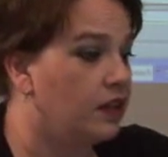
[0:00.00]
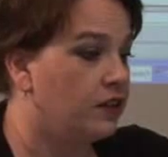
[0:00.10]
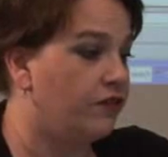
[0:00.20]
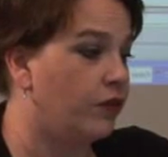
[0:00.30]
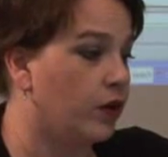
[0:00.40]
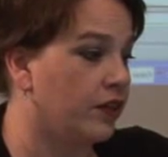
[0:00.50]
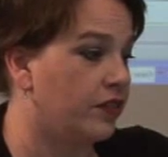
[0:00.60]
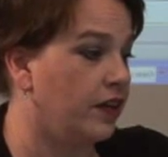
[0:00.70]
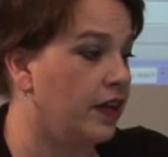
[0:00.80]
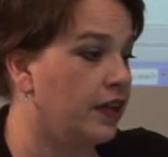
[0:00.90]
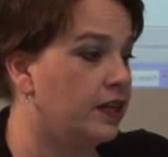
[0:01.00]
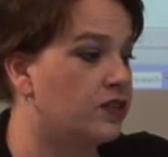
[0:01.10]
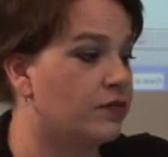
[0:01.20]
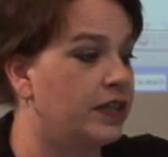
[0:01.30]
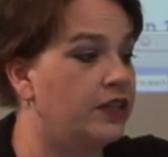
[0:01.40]
The fourth thing
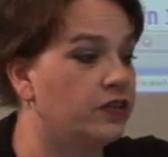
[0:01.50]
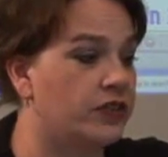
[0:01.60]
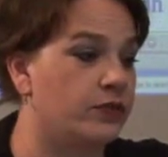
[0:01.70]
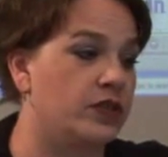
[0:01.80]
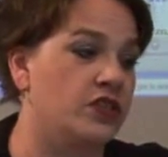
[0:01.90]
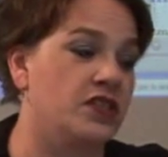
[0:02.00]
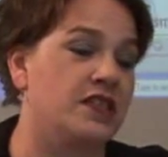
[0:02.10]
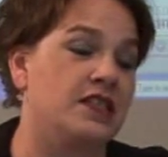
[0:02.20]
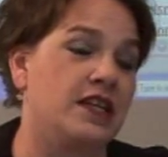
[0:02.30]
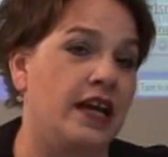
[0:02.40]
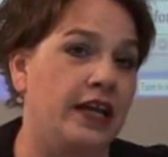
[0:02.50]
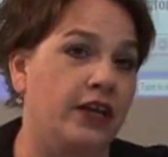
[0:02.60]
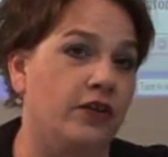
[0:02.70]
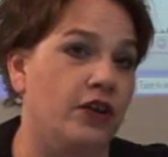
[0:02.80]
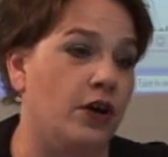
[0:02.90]
is read your sources and take
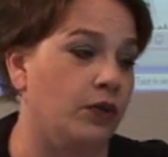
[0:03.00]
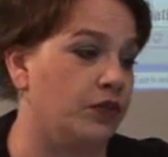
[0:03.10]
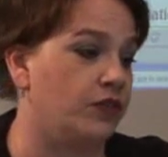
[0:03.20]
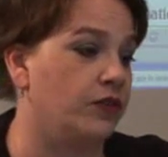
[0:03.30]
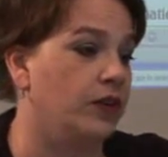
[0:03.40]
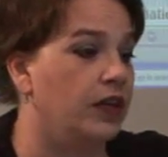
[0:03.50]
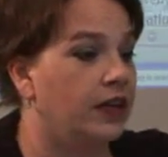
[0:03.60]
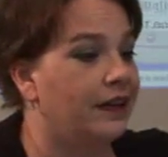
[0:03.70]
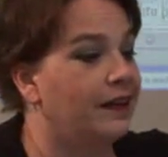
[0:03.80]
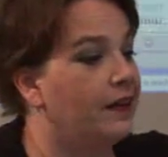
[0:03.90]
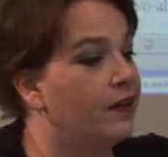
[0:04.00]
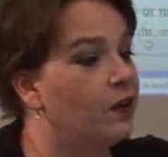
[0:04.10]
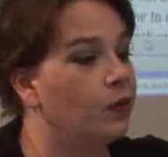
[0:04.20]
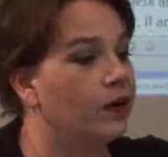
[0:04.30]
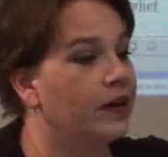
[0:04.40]
your notes. Now,
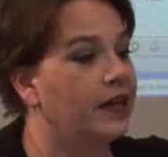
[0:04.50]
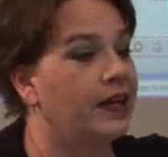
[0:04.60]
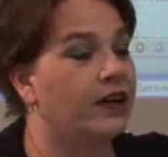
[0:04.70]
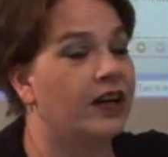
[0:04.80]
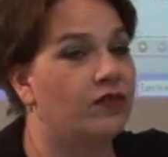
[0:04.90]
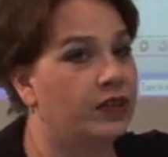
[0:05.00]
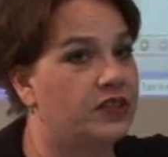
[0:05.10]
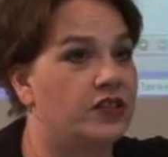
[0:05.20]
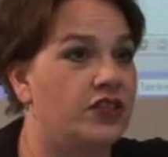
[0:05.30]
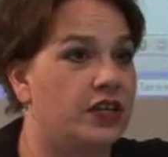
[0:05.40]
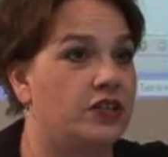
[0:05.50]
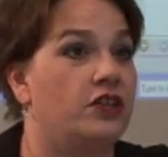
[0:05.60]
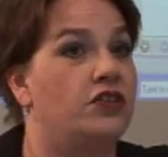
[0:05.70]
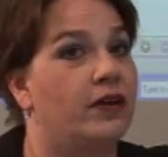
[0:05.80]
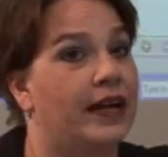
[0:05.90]
nowhere in here have we
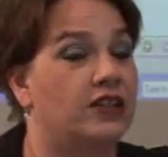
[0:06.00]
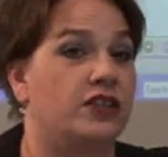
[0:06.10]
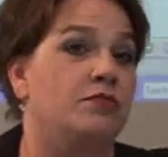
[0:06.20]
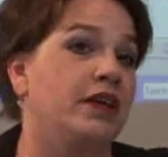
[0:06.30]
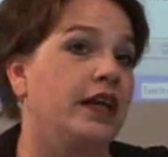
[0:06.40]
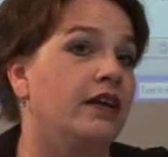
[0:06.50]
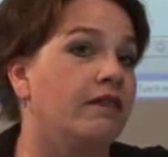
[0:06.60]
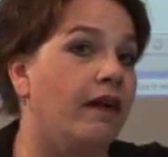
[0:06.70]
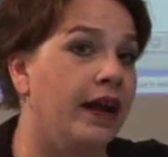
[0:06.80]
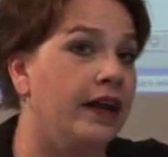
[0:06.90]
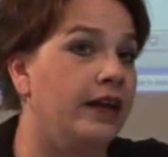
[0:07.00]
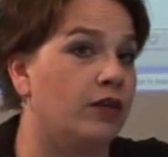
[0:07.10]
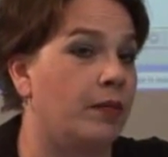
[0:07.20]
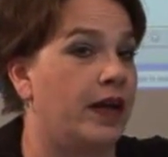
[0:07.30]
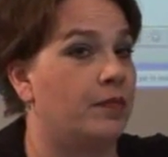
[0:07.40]
suggested you actually begin writing
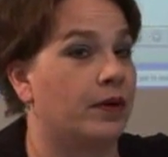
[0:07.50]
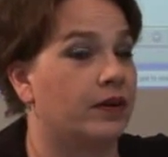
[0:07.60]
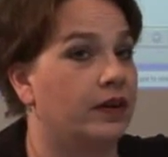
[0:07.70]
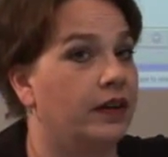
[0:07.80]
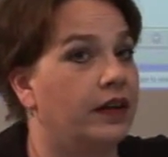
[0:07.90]
your paper.